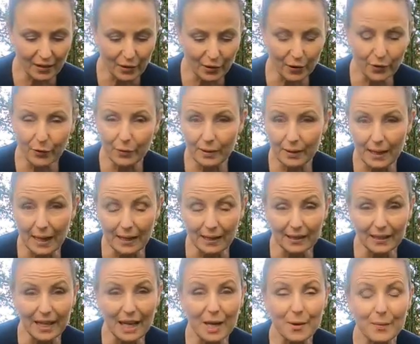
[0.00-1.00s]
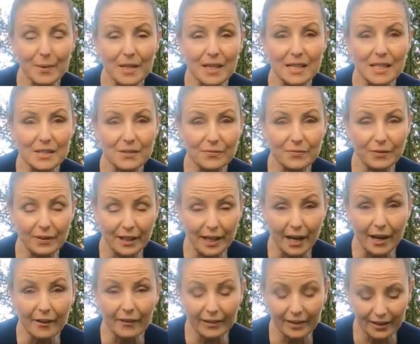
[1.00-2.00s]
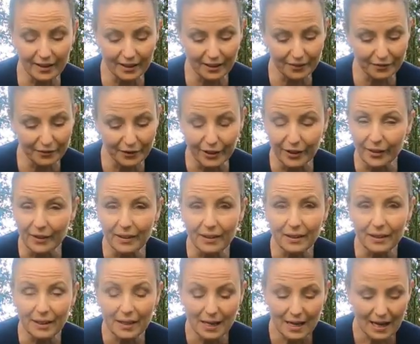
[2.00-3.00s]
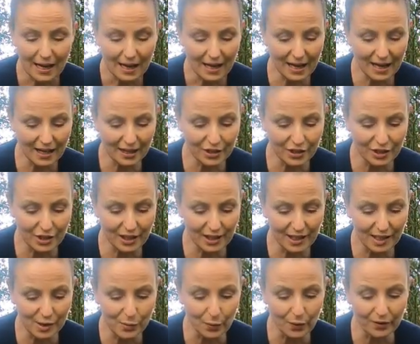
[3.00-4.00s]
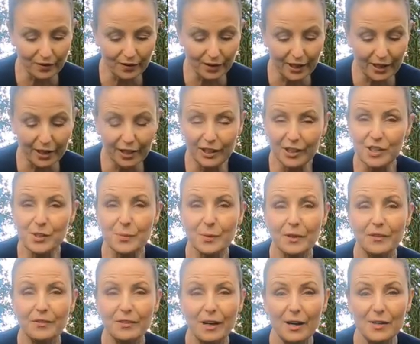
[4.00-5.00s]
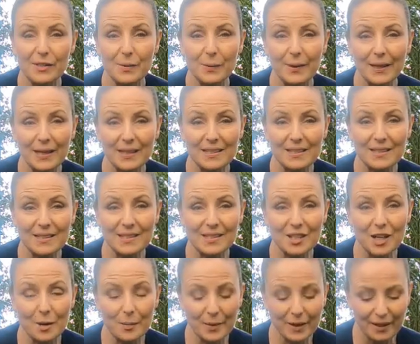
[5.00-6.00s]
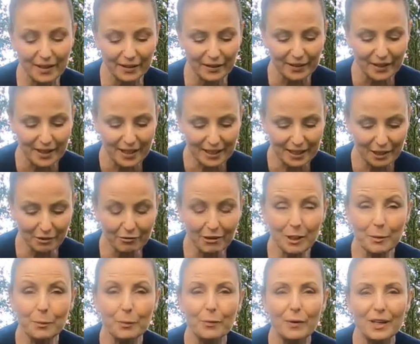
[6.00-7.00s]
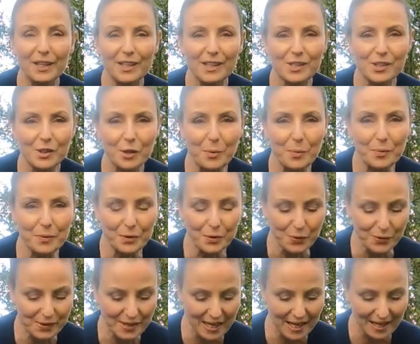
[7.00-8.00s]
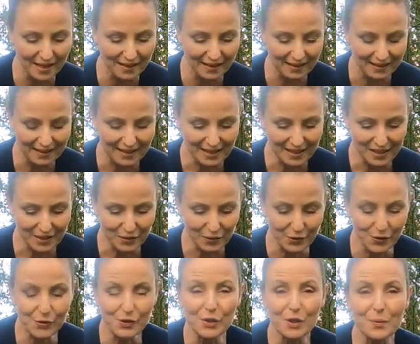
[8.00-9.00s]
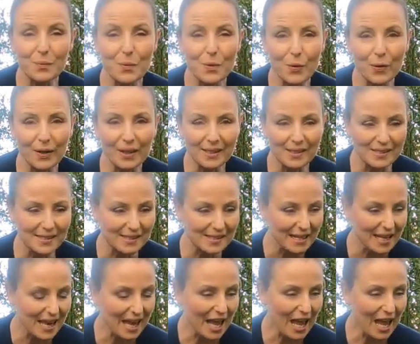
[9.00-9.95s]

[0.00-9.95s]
Her Latin name is Farcaria Verna, and she is one of our earliest spring flowers that we get at this time of year that really brightens up those dull mornings.